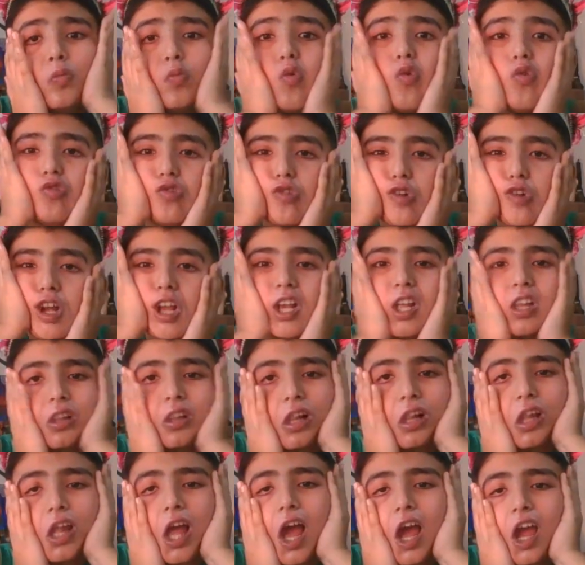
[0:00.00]
Move
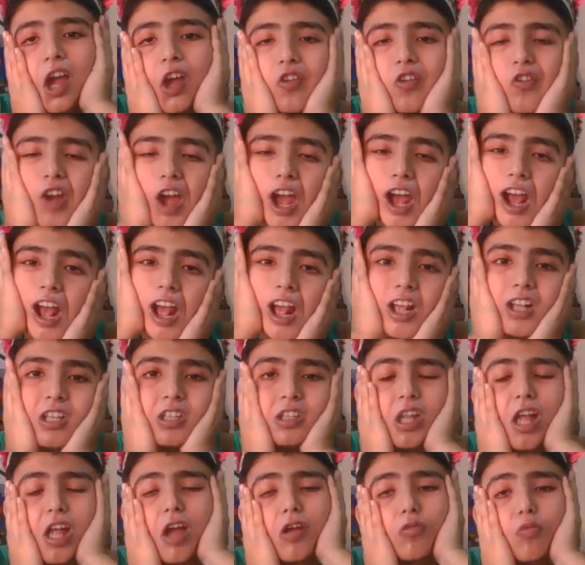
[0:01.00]
with life as
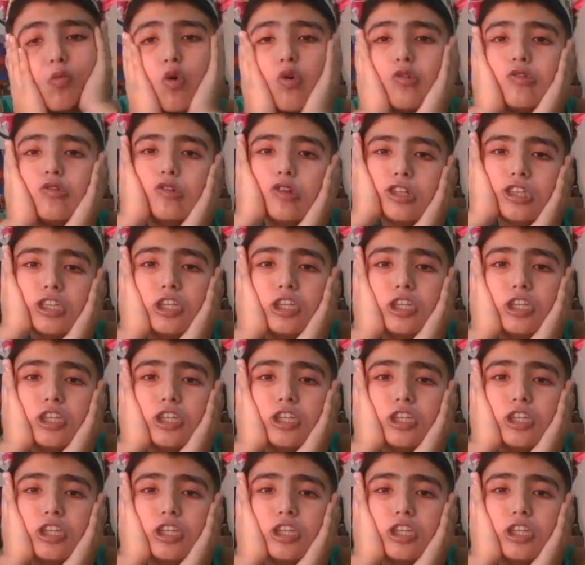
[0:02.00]
life moves